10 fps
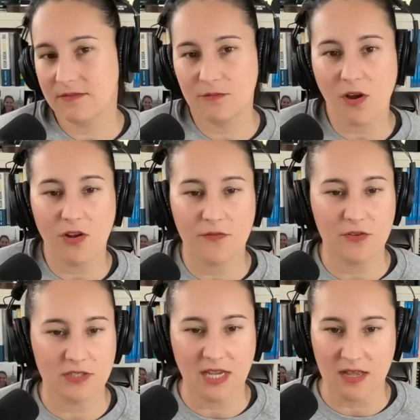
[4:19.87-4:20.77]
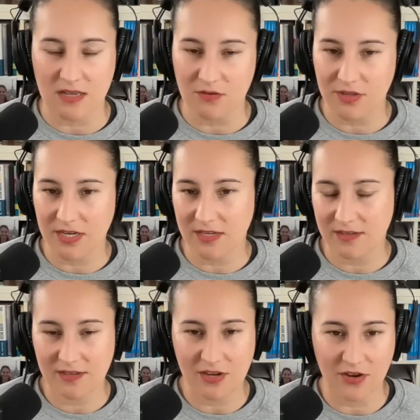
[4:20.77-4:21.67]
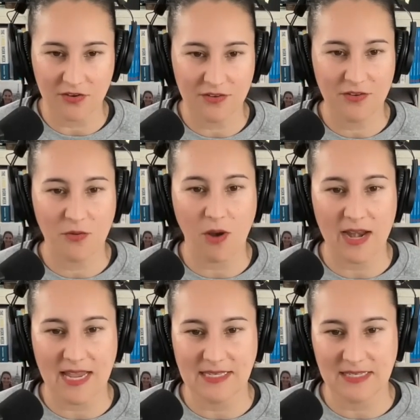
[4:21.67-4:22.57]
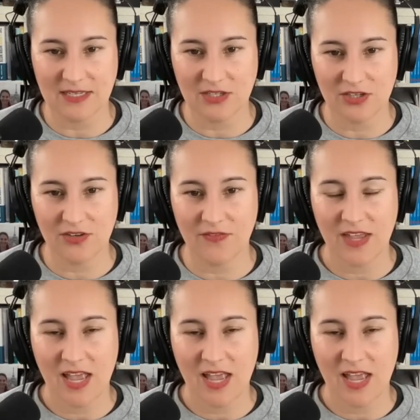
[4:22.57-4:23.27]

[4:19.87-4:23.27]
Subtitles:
roll off your tongue or that are, you know, quite easy to do.